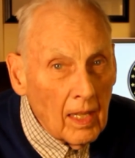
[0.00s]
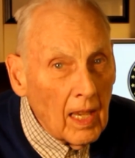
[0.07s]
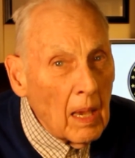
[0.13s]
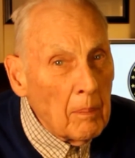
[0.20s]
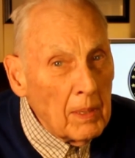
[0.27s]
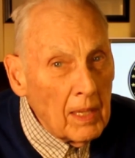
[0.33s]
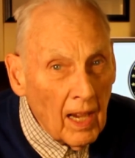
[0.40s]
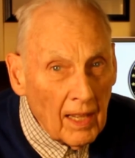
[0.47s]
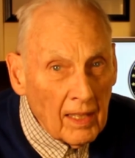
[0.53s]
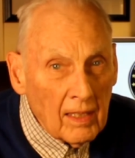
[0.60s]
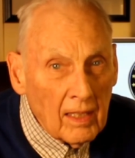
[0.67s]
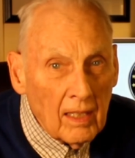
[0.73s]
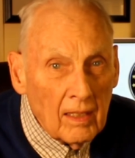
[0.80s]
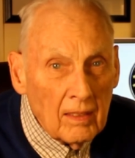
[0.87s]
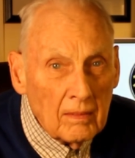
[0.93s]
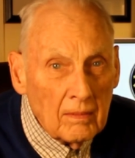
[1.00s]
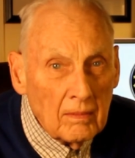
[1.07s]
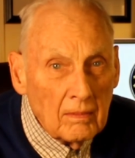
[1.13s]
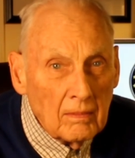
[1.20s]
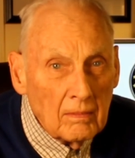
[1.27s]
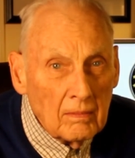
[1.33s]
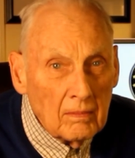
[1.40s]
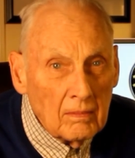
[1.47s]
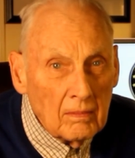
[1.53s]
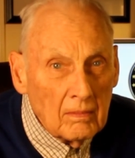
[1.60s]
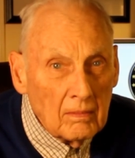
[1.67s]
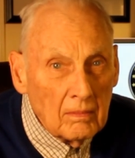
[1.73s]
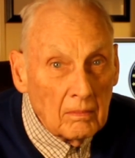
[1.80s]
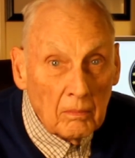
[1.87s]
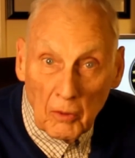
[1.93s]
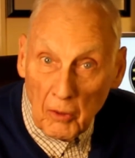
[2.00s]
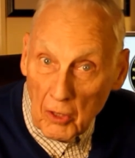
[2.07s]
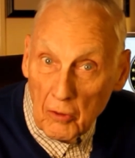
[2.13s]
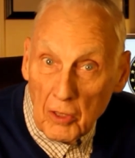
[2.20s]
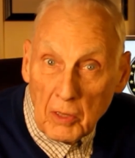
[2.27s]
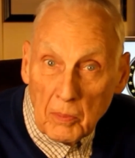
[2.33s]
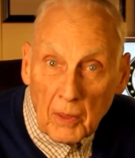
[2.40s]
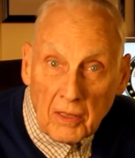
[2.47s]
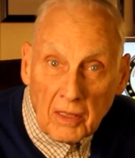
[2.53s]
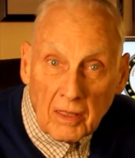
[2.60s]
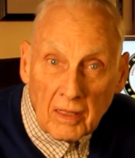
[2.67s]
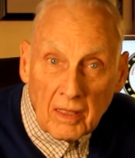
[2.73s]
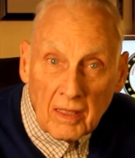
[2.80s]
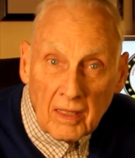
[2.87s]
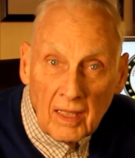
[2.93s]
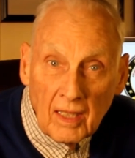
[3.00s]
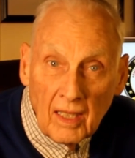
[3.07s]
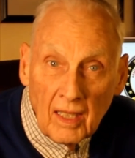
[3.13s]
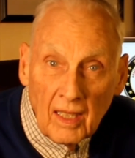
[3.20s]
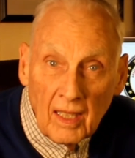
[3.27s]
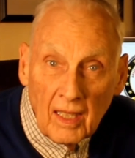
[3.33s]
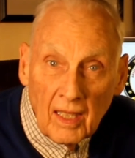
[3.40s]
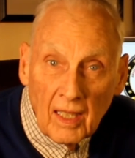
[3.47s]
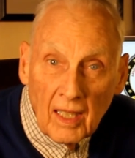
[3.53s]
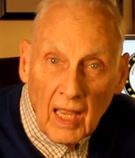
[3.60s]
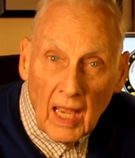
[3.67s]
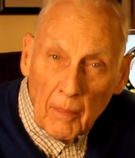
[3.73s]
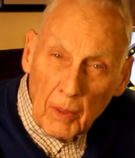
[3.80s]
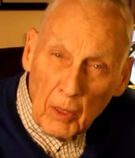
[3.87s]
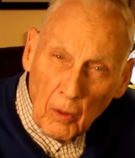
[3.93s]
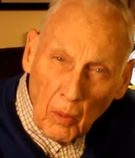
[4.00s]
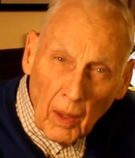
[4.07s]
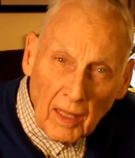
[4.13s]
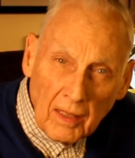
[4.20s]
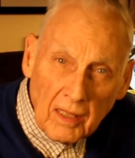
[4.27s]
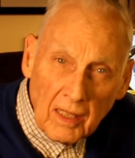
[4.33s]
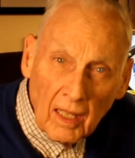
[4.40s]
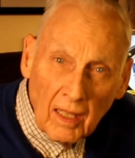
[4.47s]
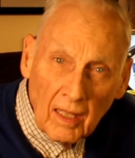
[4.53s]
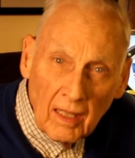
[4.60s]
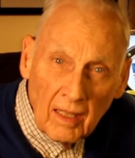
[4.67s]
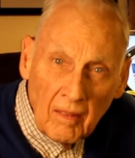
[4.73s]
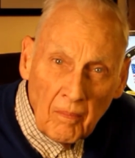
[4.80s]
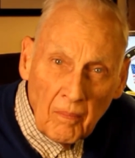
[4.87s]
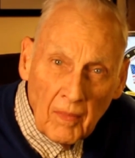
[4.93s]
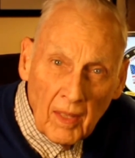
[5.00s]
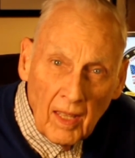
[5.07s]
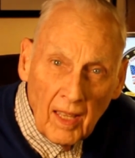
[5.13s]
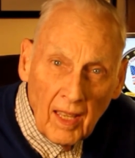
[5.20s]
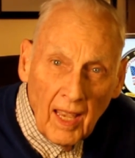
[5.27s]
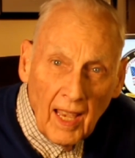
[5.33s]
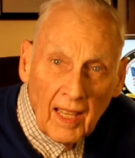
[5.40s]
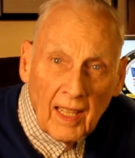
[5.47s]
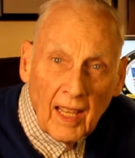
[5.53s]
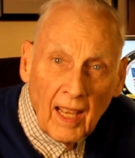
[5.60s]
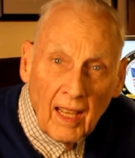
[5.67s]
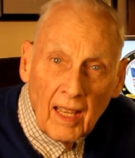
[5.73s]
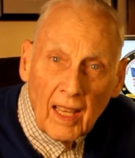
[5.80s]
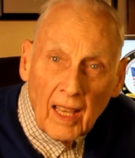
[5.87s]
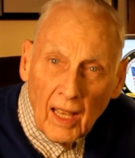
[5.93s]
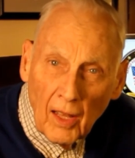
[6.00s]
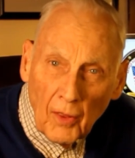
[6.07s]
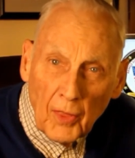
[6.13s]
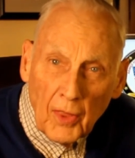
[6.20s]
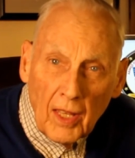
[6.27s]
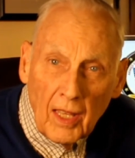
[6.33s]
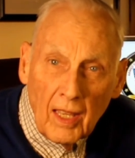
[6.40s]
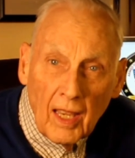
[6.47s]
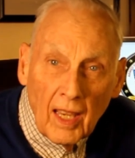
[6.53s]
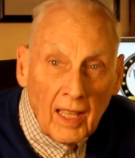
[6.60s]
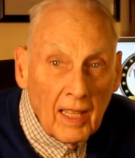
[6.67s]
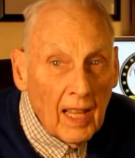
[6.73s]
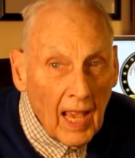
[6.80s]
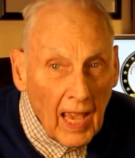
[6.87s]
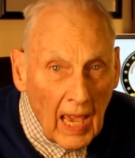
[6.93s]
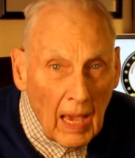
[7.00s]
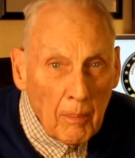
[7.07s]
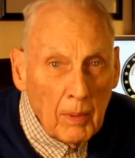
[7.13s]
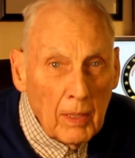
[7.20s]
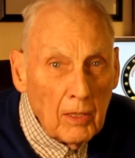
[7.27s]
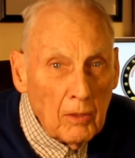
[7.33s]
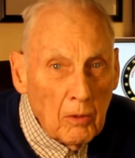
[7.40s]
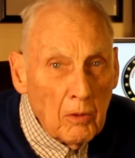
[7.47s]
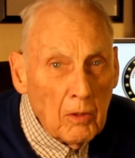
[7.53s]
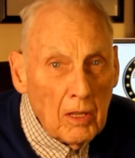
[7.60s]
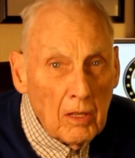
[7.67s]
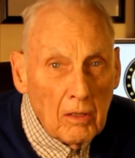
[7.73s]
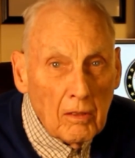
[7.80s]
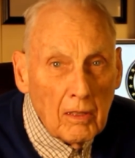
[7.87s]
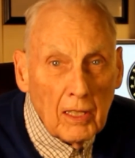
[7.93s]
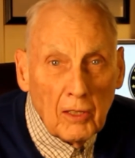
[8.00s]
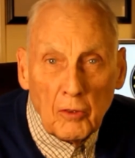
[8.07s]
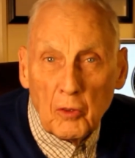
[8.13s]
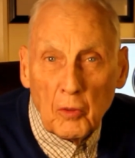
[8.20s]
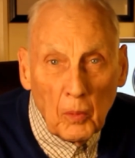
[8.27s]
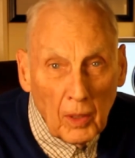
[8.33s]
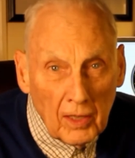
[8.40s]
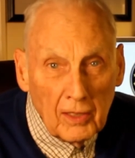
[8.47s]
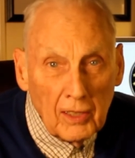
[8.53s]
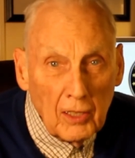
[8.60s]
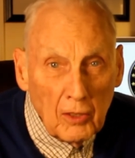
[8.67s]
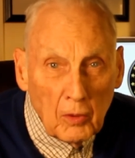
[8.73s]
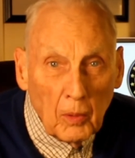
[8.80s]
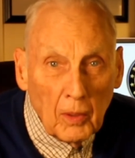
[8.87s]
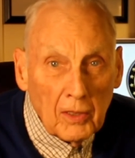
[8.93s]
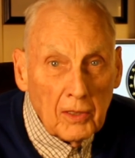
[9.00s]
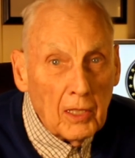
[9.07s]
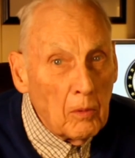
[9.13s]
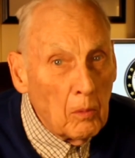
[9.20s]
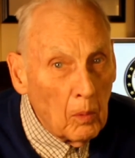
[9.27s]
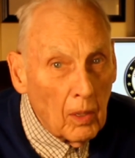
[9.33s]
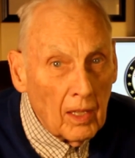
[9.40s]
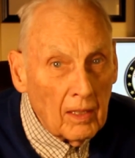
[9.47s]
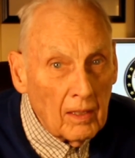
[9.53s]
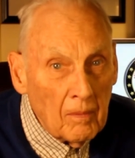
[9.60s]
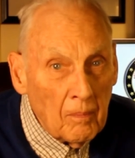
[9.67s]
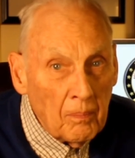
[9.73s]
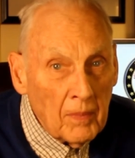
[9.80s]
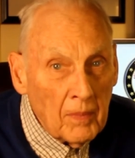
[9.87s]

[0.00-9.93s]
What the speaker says: Happy Hanukkah, Merry Christmas, Happy Kwanzaa, and a healthy and happy New Year in 2021.